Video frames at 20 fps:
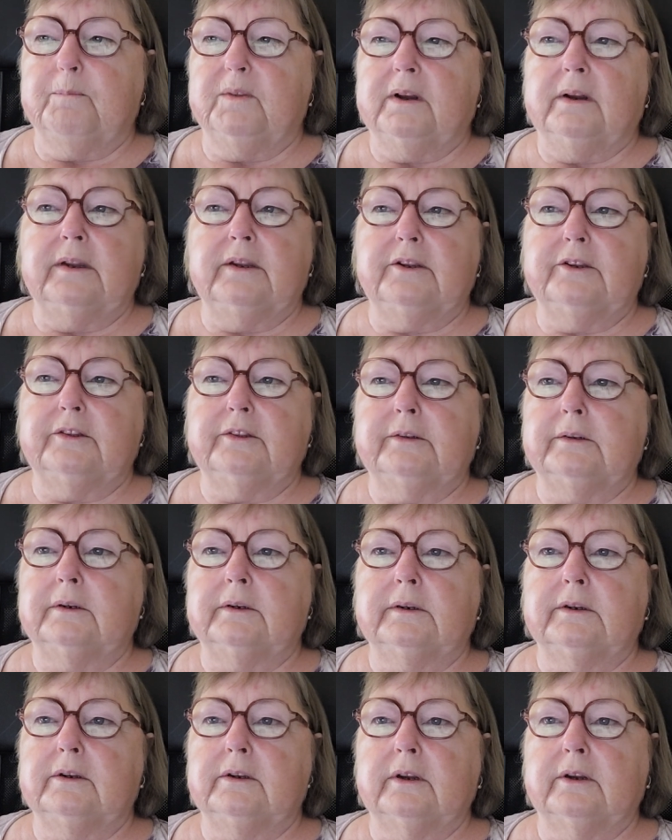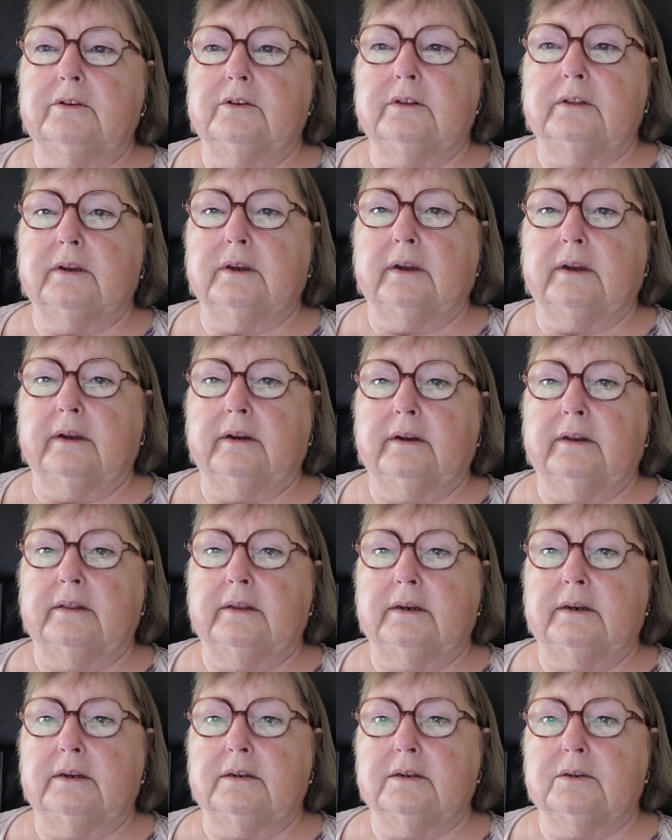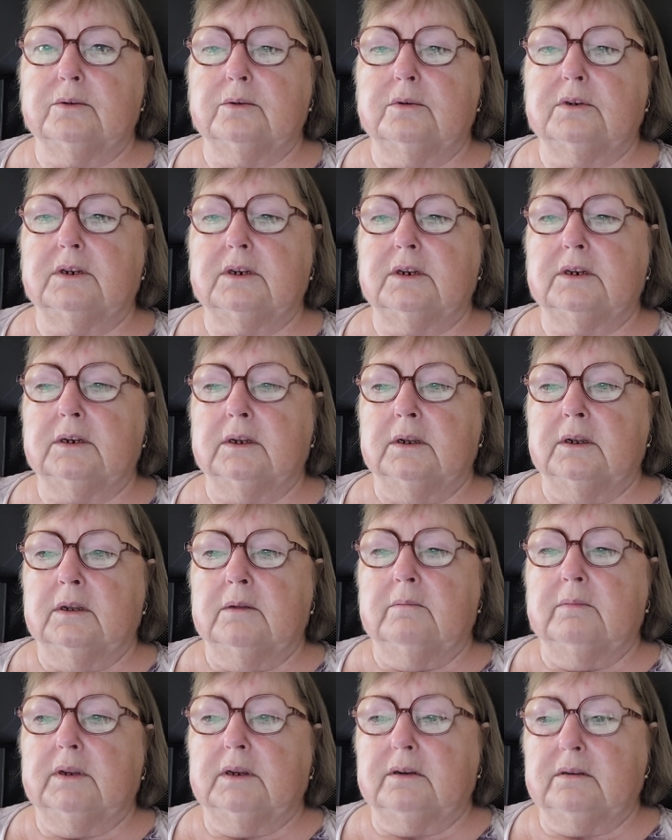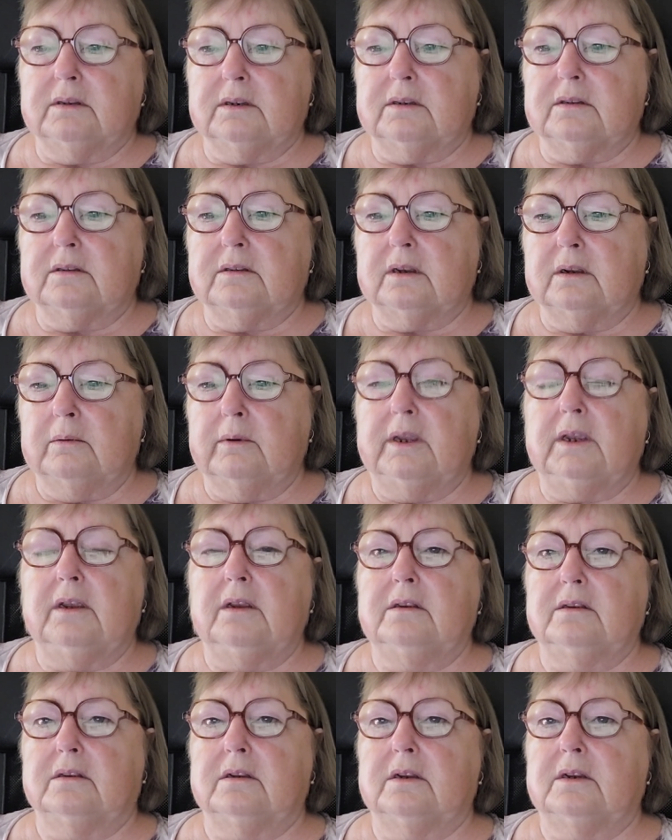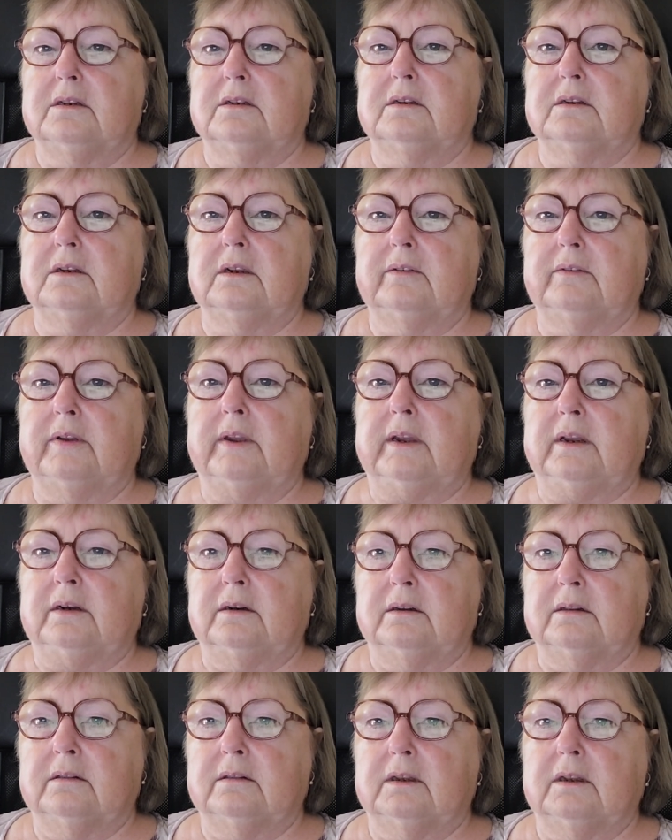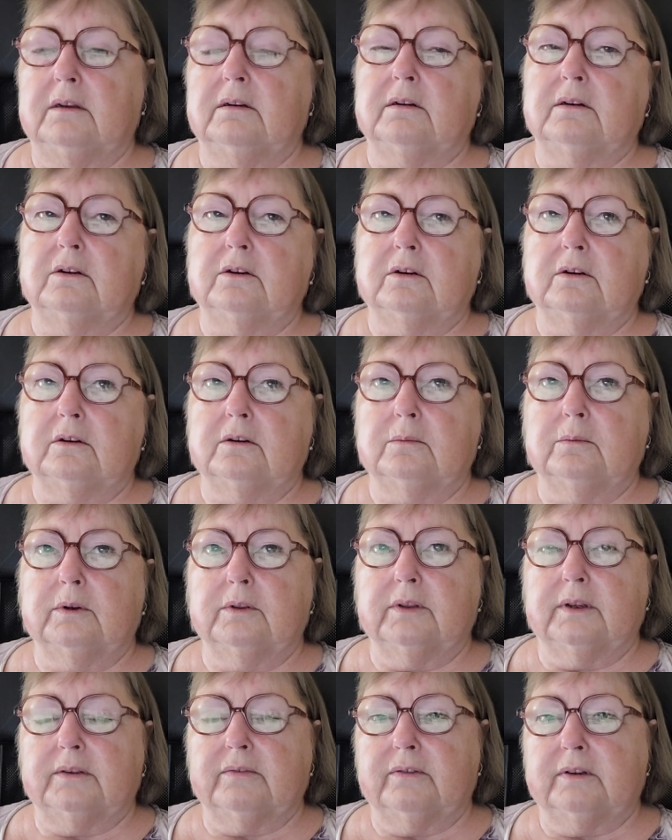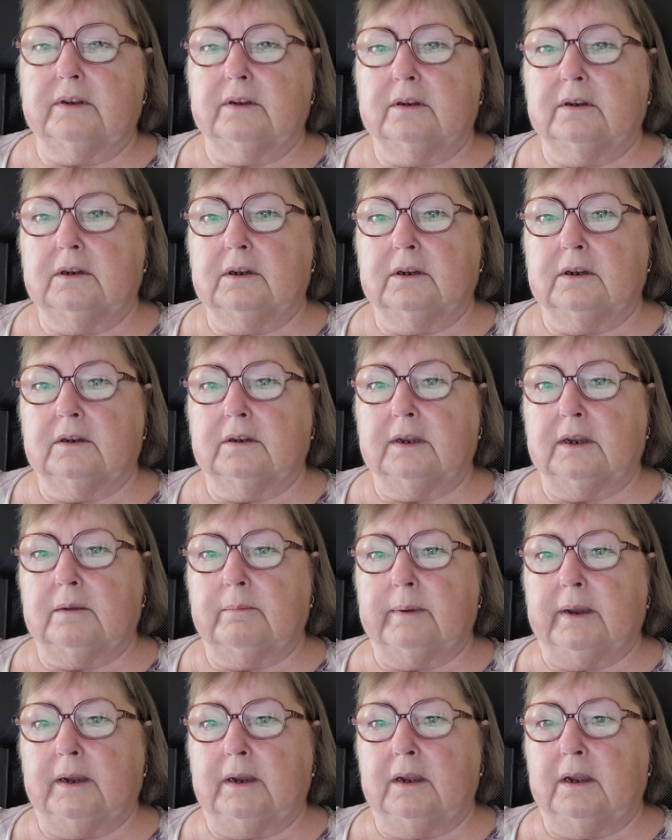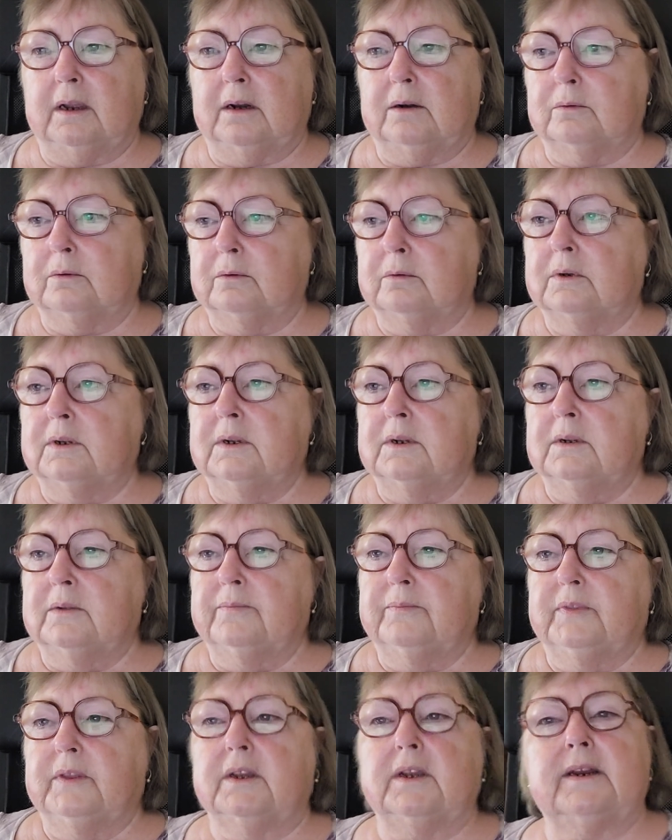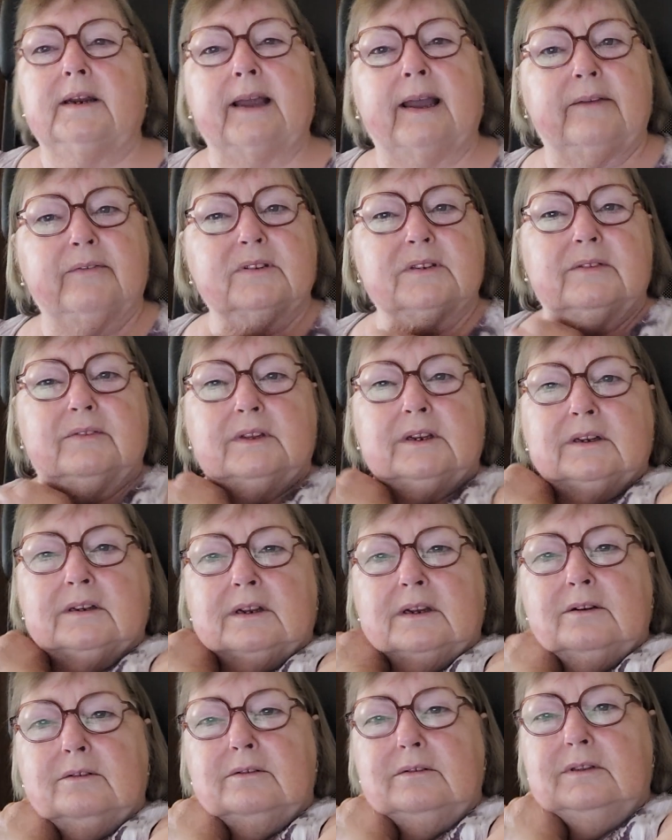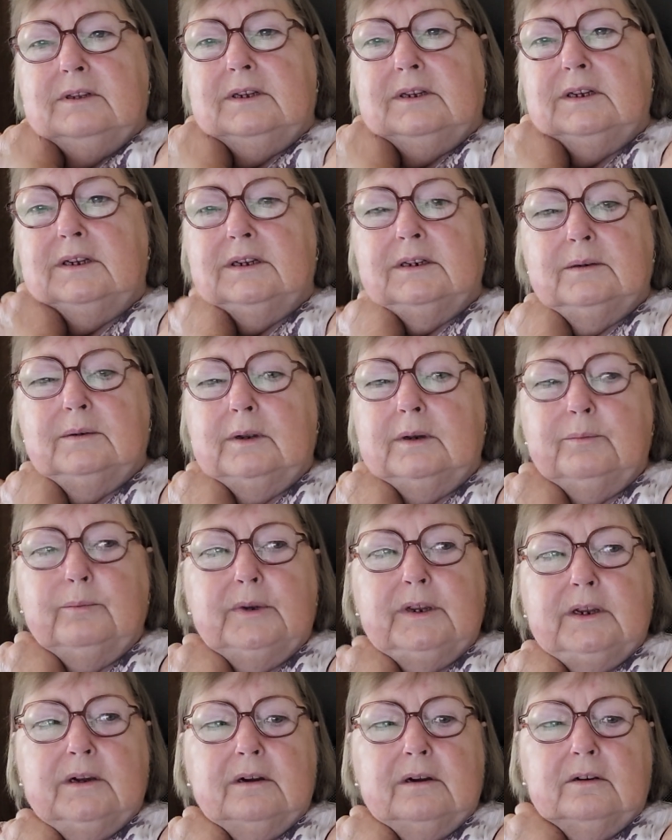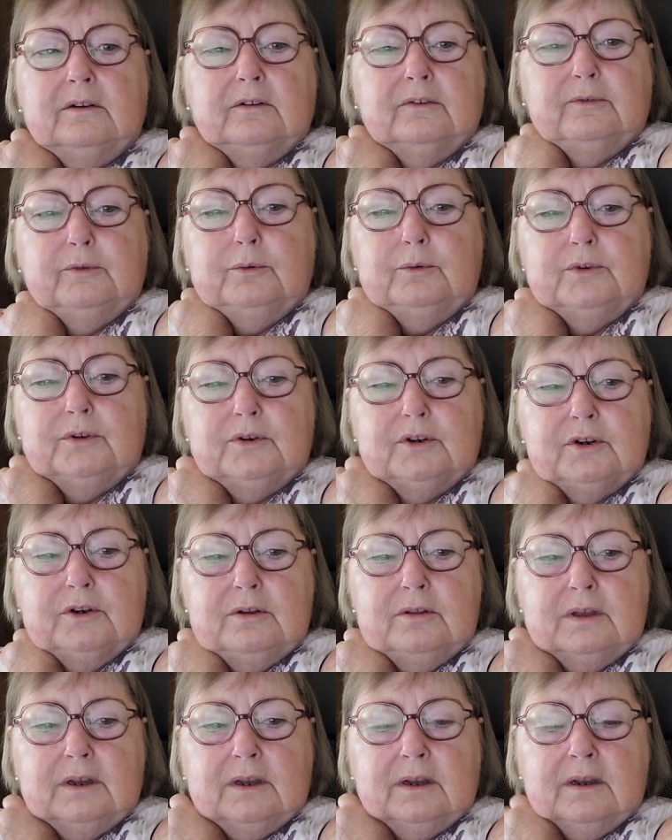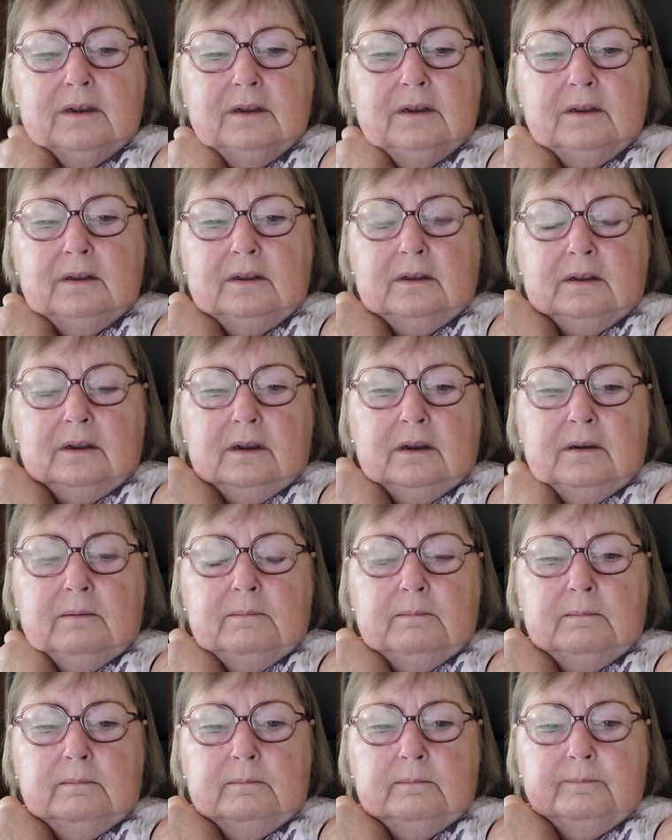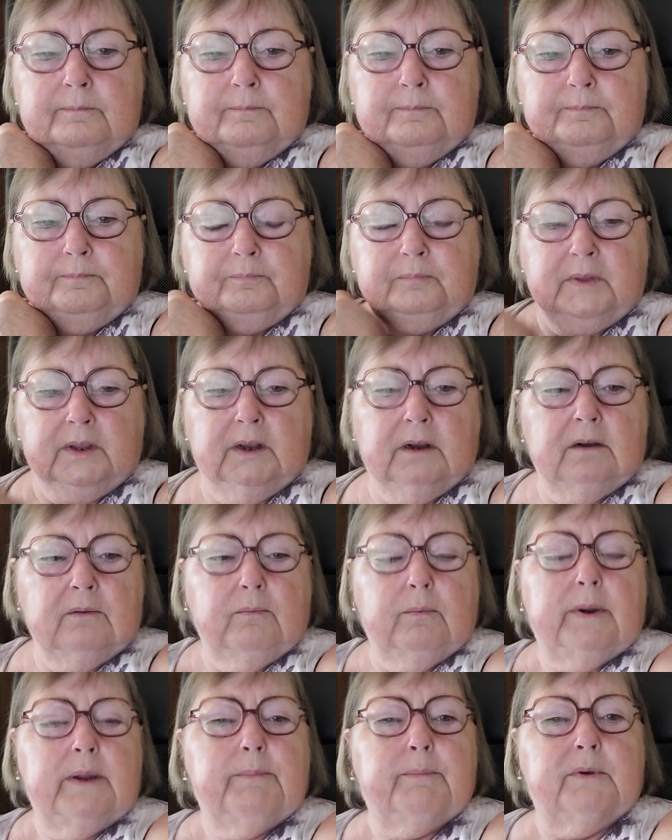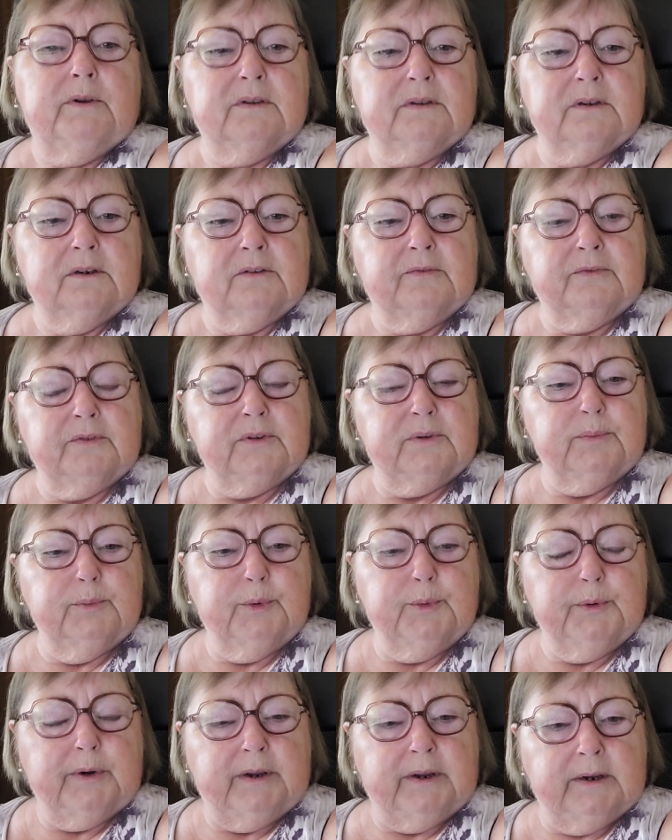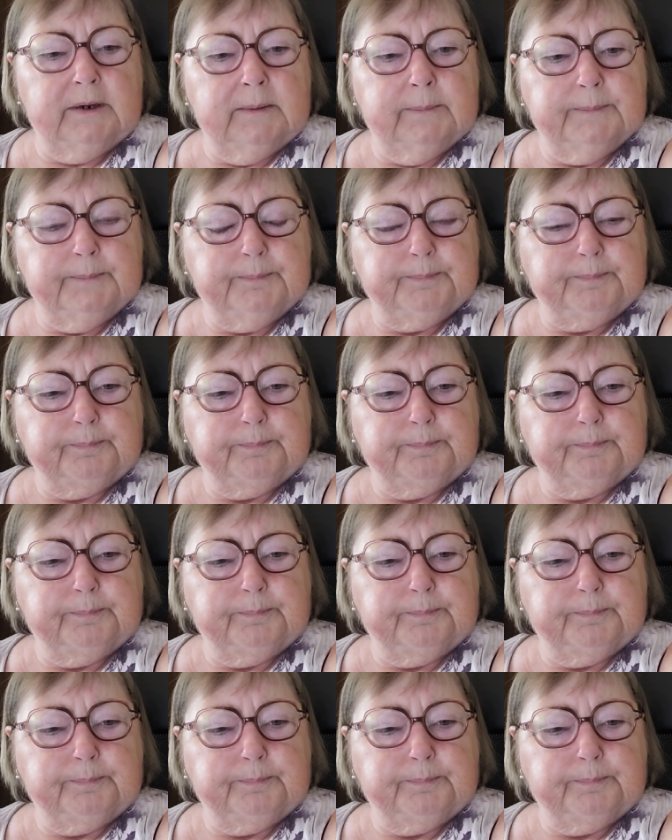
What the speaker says: I can go to that, and then it's sorted, because it's so easy to give in and think, oh, what the fuck, I go and get a baguette and have something unhealthy, and we can't afford to do that. I weighed myself this morning,